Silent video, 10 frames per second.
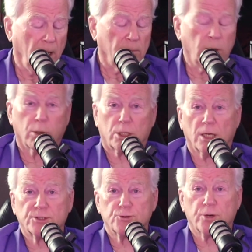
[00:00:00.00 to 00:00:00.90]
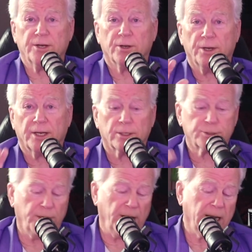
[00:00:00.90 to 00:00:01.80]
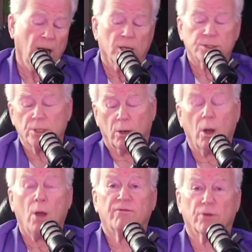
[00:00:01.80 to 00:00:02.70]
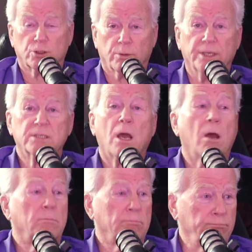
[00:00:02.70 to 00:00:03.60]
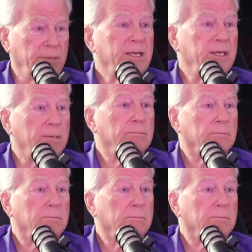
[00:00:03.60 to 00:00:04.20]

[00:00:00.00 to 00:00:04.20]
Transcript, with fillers: But we're concentrating on English today. So first one is B.